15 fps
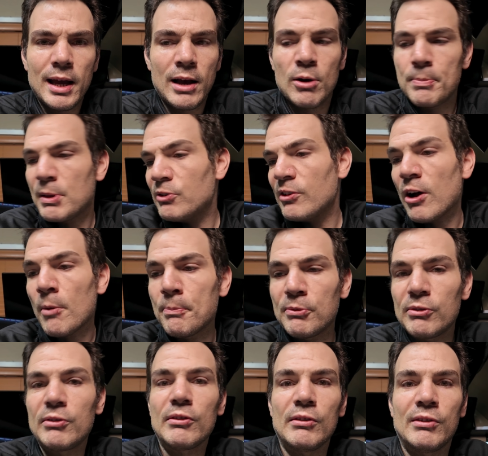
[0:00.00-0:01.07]
I hope this
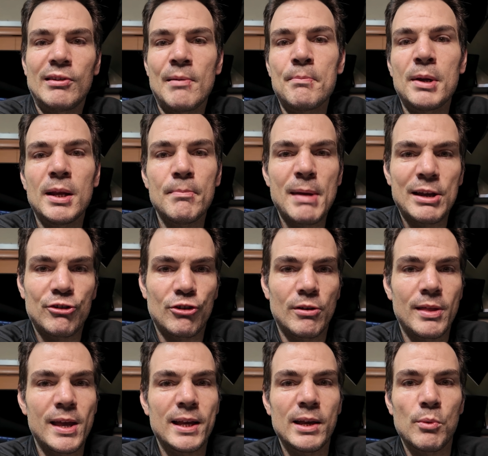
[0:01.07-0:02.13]
helps somebody make
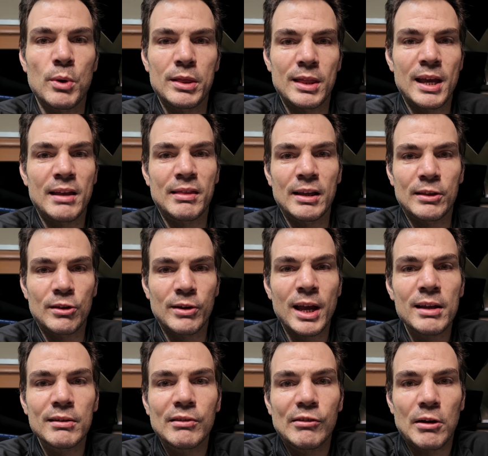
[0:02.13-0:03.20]
sure they get what they think they're
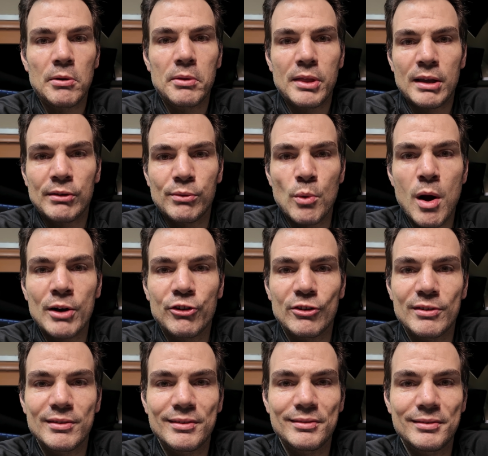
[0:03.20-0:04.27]
getting. So thanks for
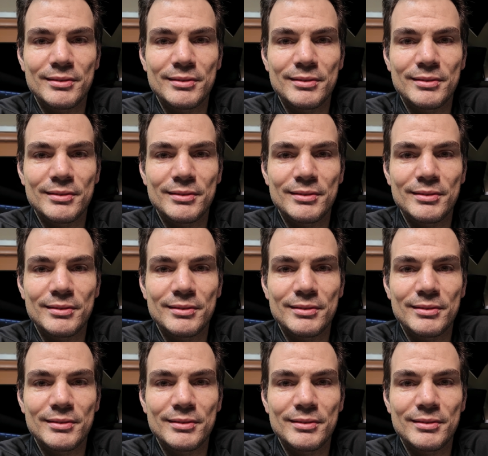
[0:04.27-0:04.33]
watching.